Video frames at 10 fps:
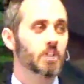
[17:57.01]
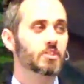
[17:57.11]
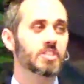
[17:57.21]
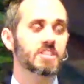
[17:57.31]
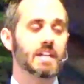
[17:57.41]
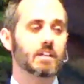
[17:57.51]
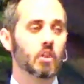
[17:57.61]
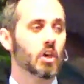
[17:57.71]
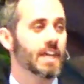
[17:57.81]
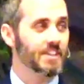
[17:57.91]
You just need to
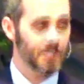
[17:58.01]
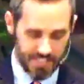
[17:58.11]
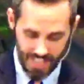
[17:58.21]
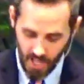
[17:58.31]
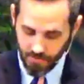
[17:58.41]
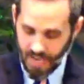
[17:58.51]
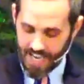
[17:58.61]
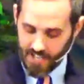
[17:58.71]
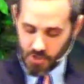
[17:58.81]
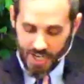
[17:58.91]
look at yourself
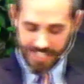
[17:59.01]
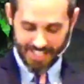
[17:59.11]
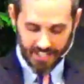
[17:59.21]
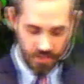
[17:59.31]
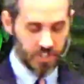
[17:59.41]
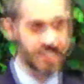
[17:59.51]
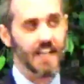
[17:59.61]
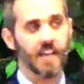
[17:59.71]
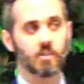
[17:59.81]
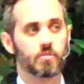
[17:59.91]
and trust in
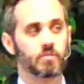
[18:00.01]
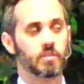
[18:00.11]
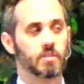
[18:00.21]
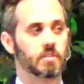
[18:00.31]
yourself.